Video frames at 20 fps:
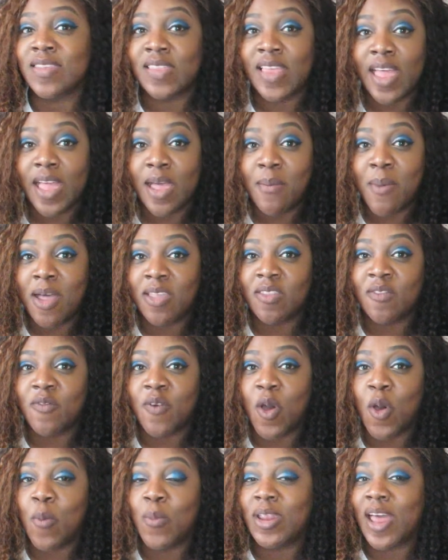dislike about the
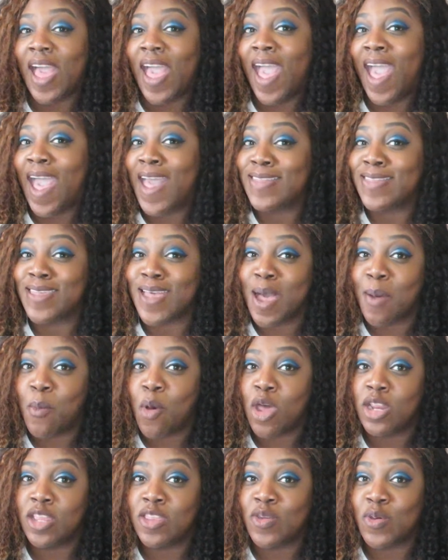phone. But I had to come
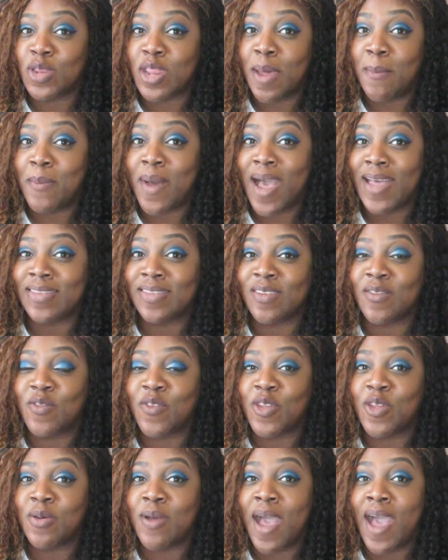on and do an unboxing
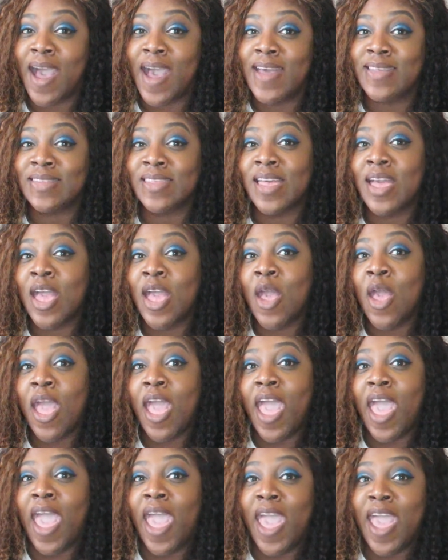for you guys
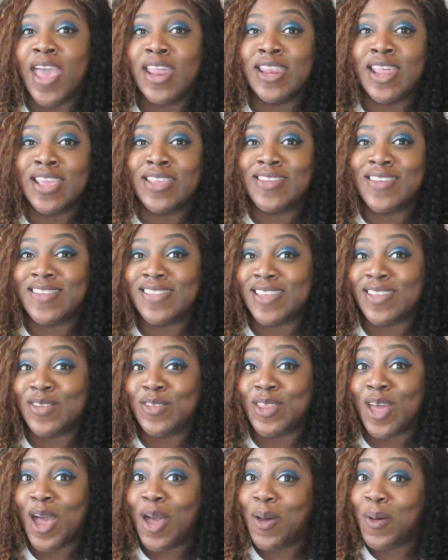and just let
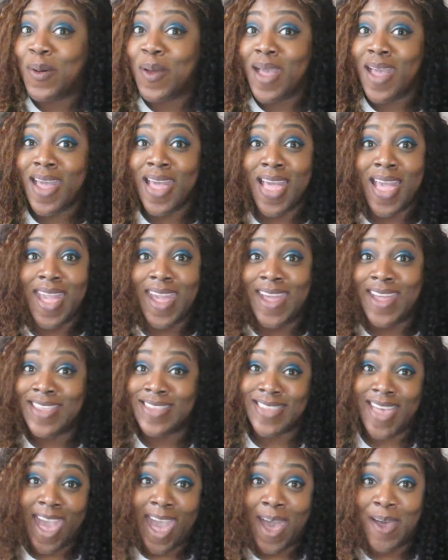you know
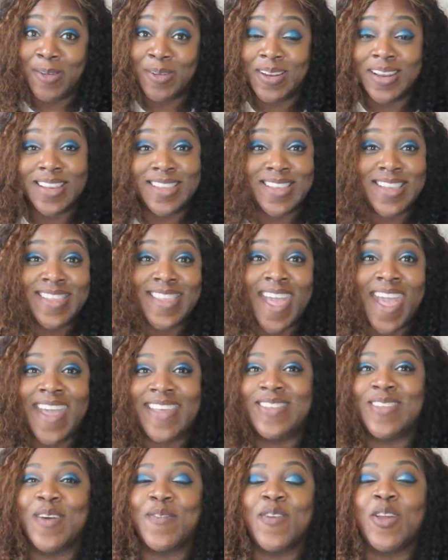it's out
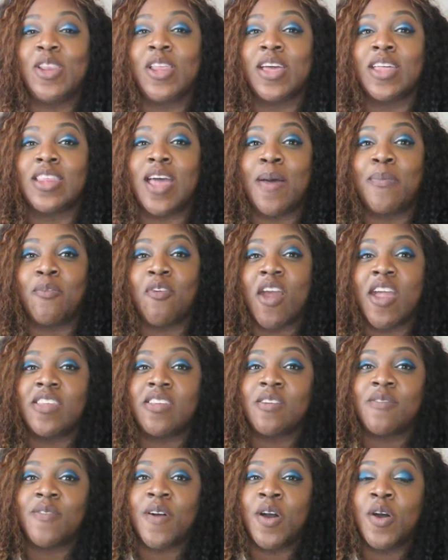today. So if you're looking to upgrade
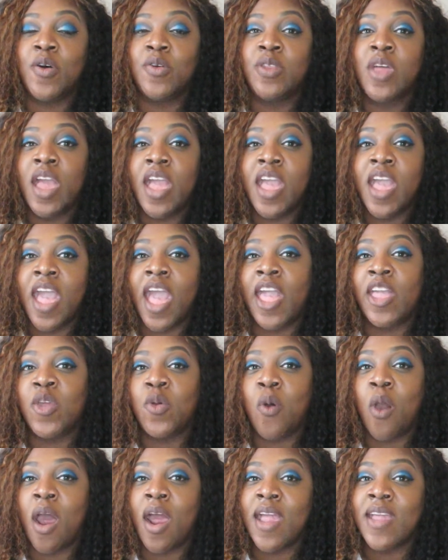your phone and
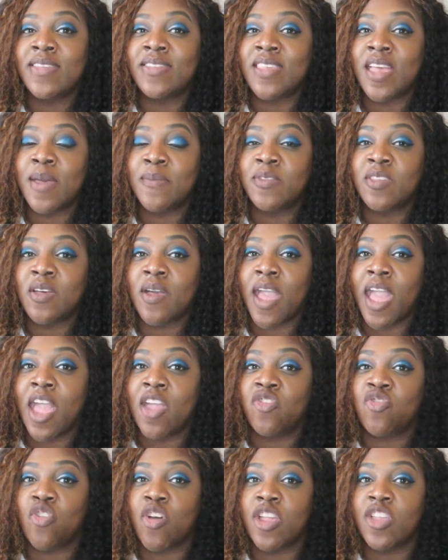you are a Samsung
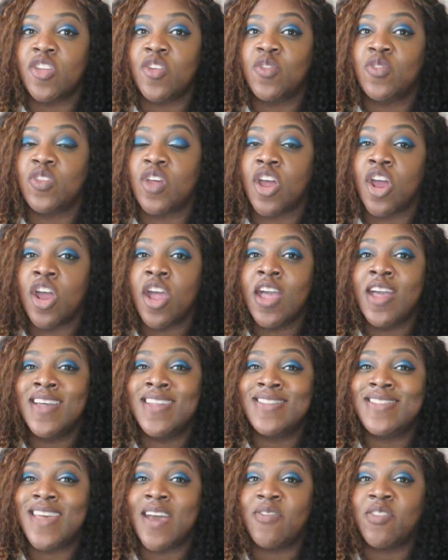Android user,
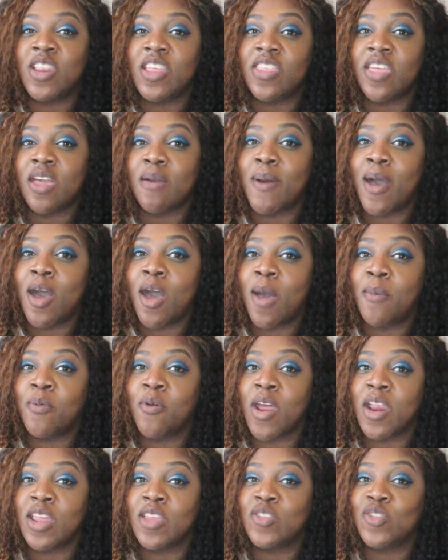definitely think about
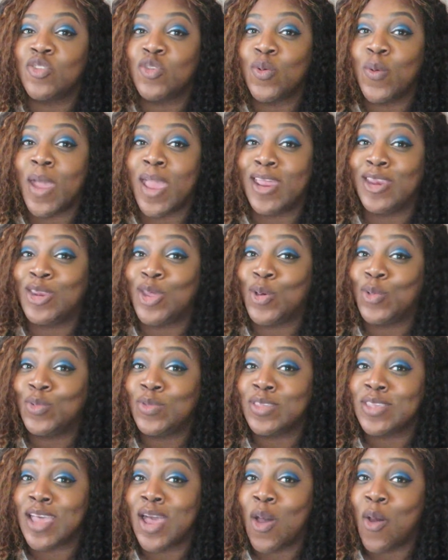upgrading to a
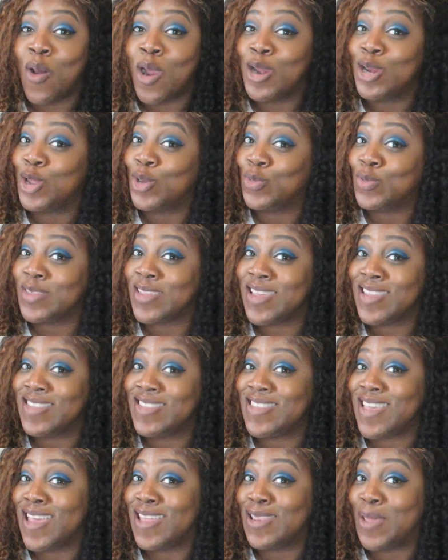Note or a Note
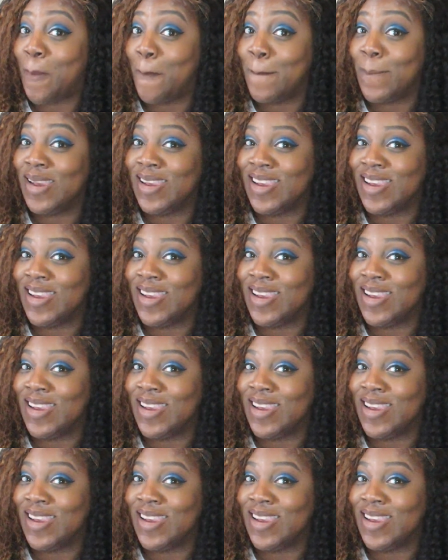10+.